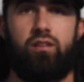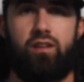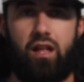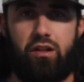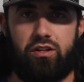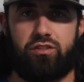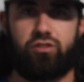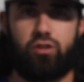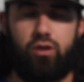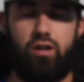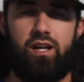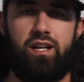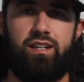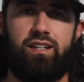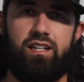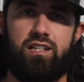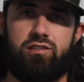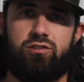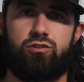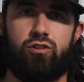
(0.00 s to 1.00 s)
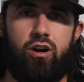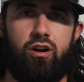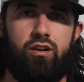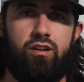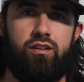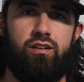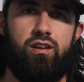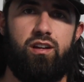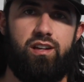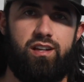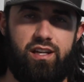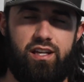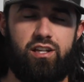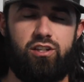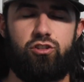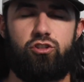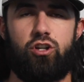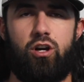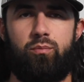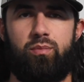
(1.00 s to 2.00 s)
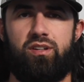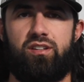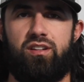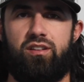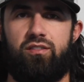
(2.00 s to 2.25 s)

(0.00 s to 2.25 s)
Now let's go ahead and get started and jump into